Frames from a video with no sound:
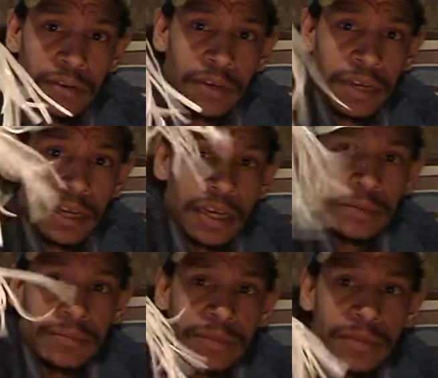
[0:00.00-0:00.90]
Uh,
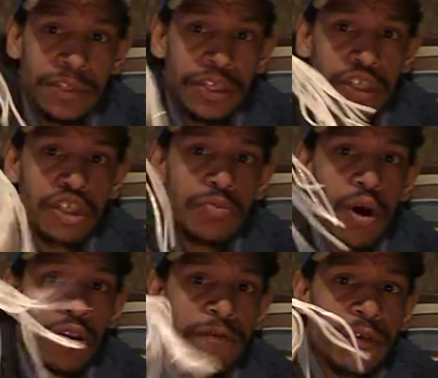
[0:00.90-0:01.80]
this is a
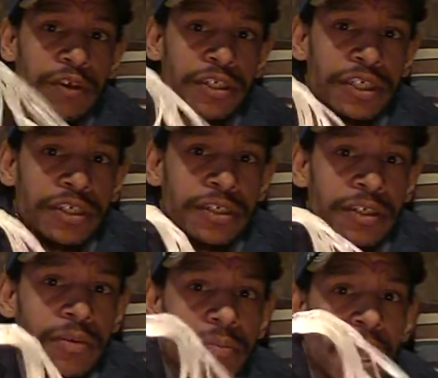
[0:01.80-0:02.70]
smaller version,
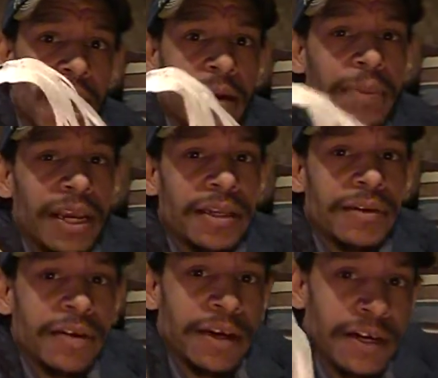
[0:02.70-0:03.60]
little black painted
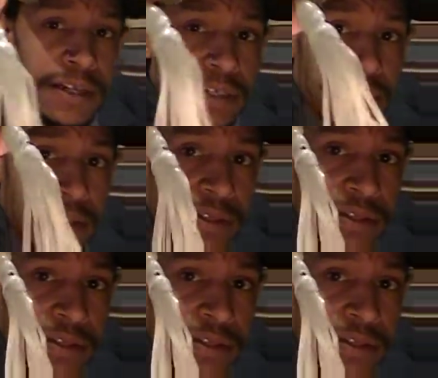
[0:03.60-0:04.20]
on eyes.